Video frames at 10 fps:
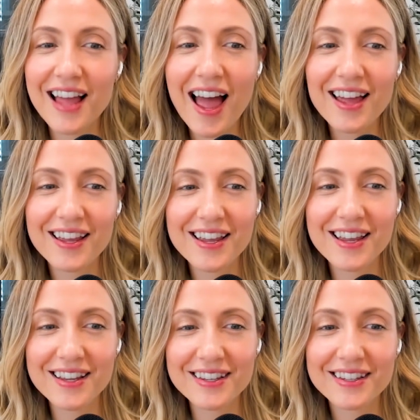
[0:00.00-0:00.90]
that
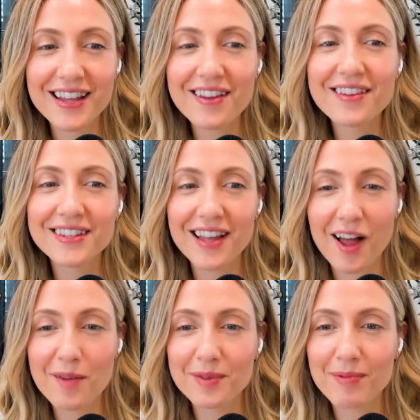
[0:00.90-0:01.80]
is sales
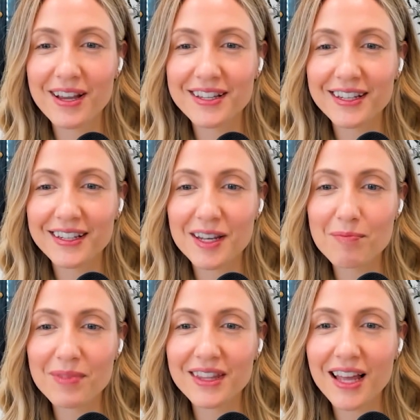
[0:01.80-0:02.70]
ops basically
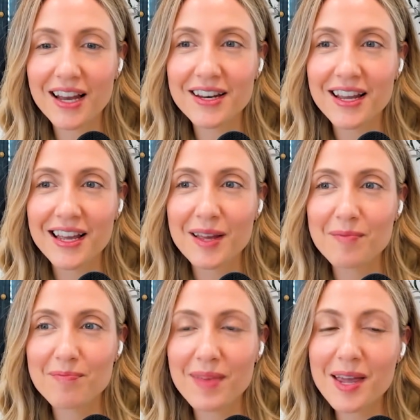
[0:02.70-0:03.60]
but then
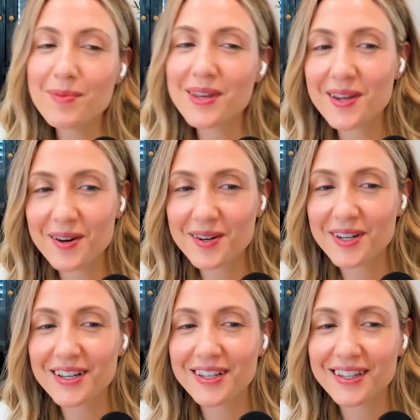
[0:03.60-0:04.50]
maybe you're
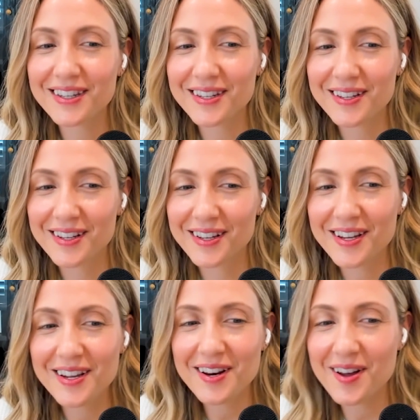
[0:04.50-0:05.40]
just
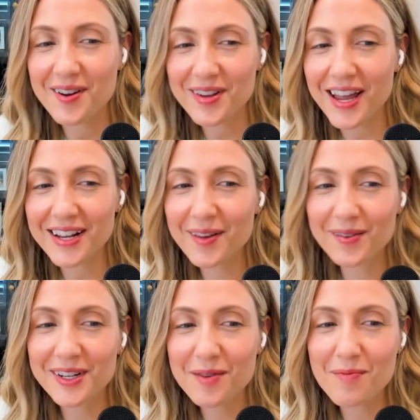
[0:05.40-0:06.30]
you know getting them
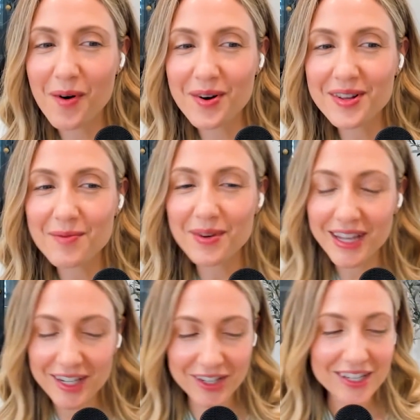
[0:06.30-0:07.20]
to do more than what
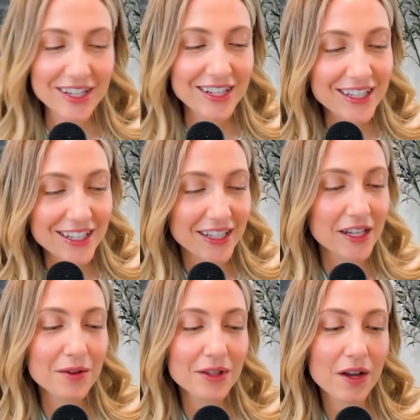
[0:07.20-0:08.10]
they traditionally should
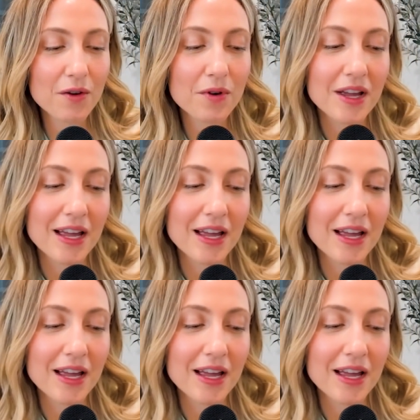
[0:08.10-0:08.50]
do so